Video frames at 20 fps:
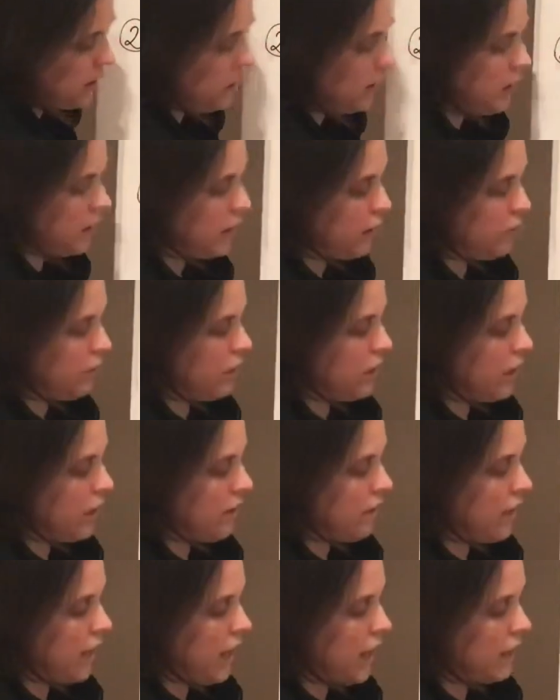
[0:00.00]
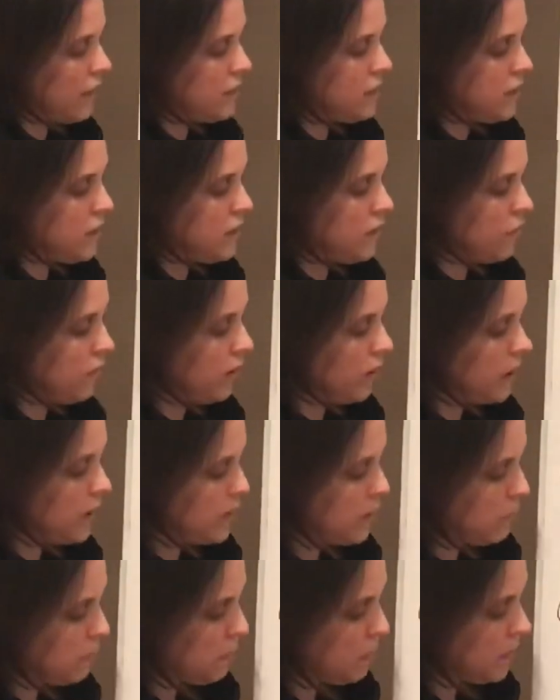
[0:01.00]
and if we have x divided
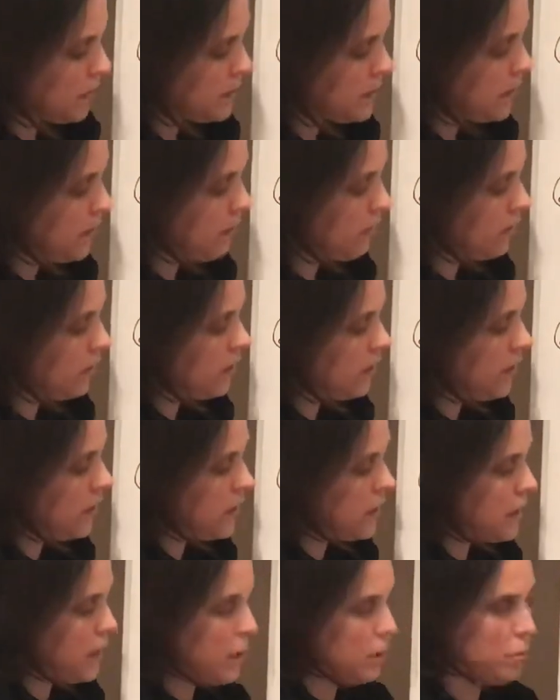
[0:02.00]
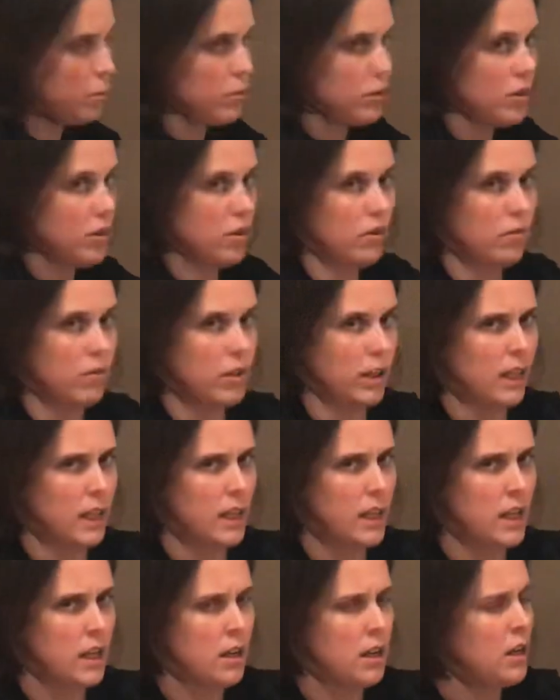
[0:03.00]
by 7 is equal to 3,
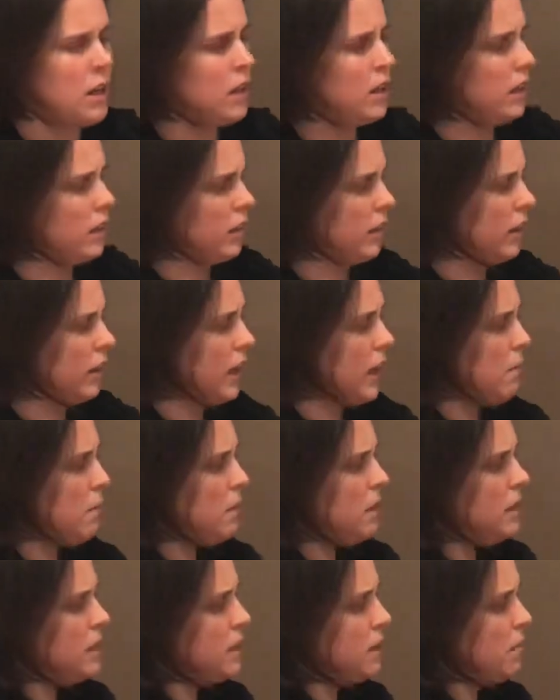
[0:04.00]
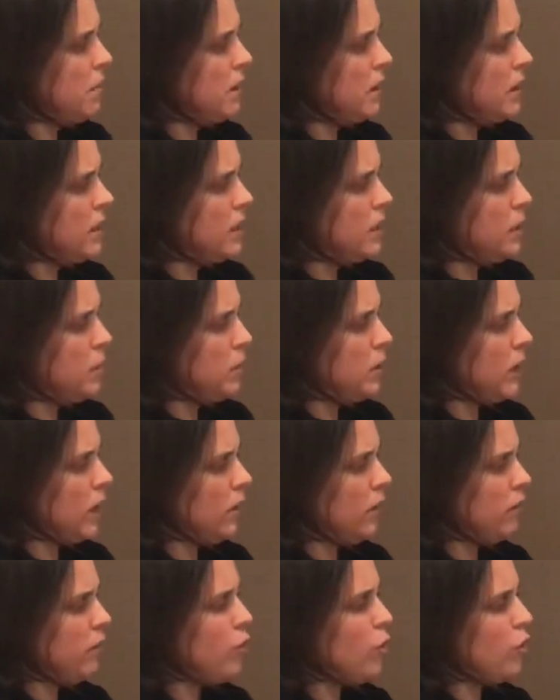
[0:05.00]
okay, a bit similar to this, we had
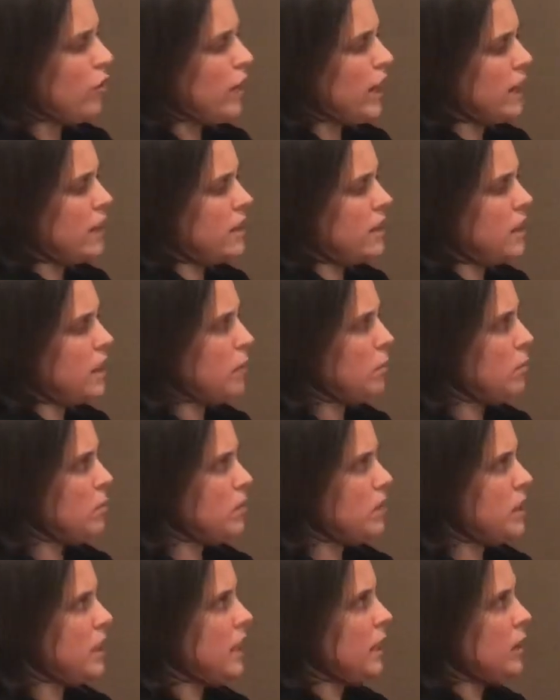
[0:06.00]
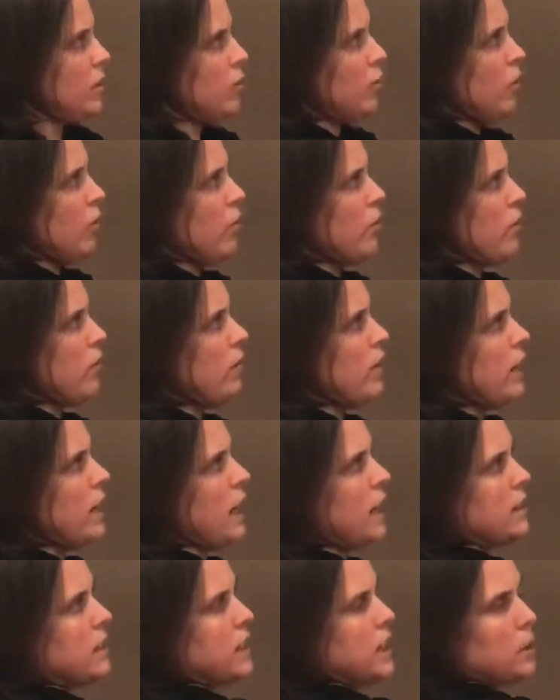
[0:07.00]
4x equals 6 or
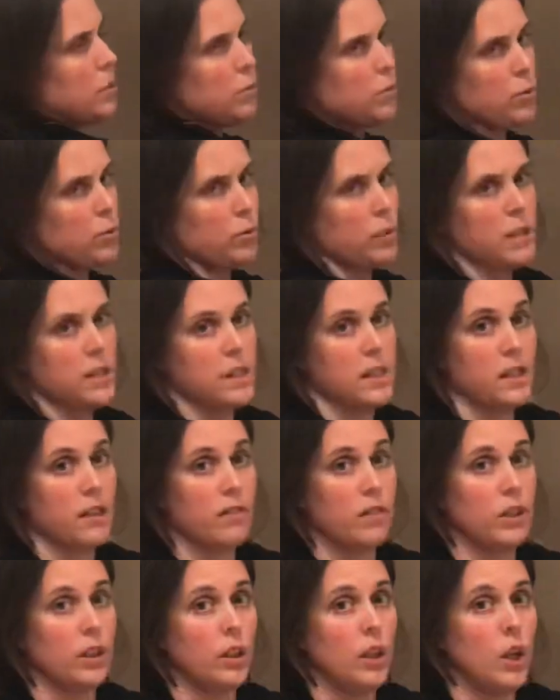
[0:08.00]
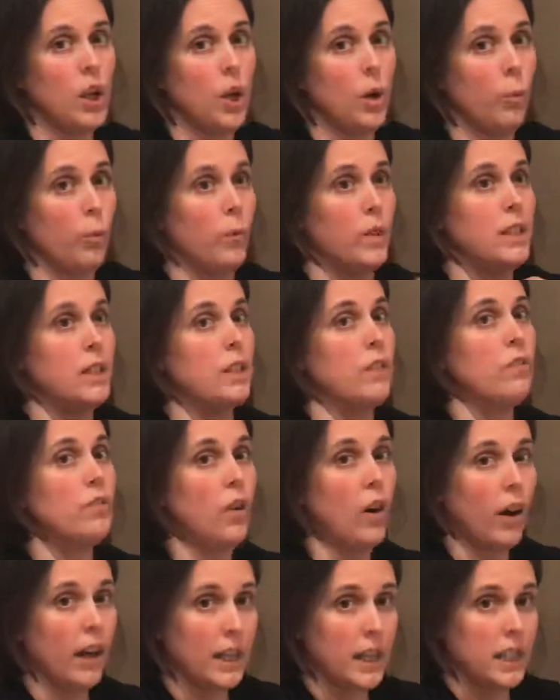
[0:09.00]
3x equals 27. We
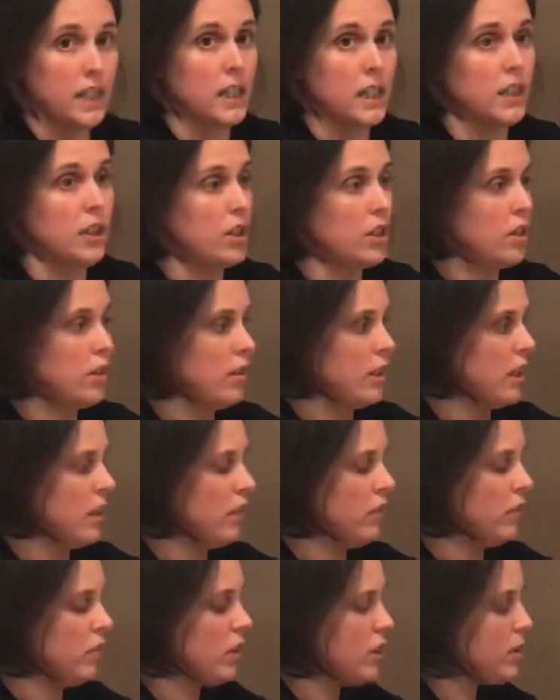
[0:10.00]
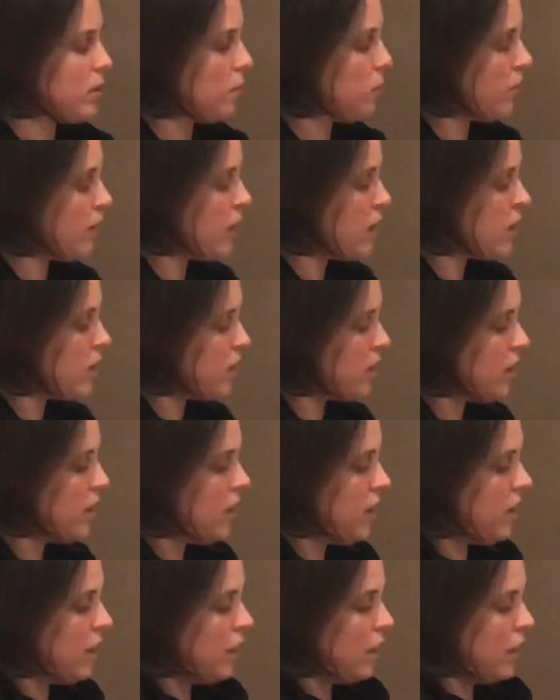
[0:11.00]
divided to do the inverse operation.
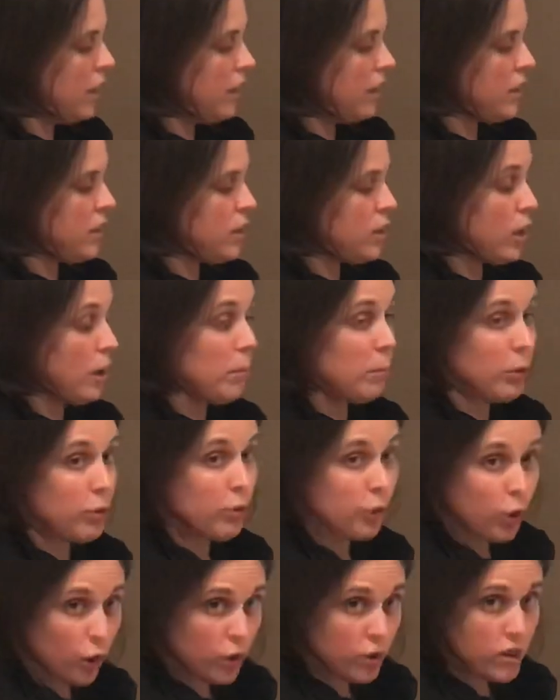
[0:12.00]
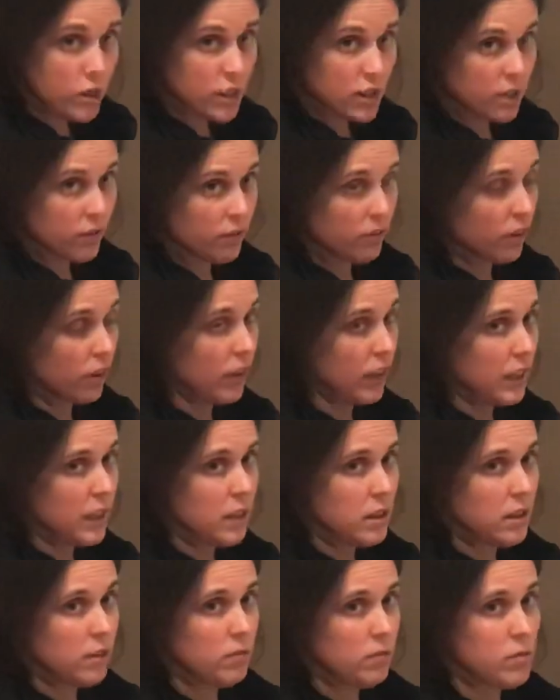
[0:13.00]
This time we've got to divide,
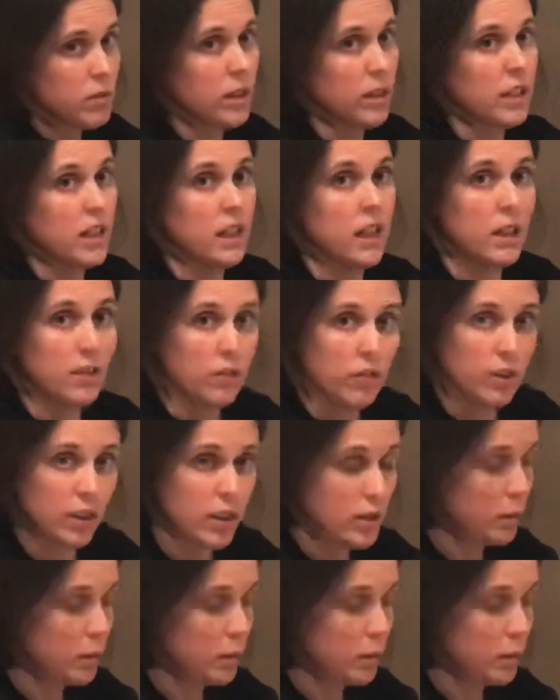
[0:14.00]
so the inverse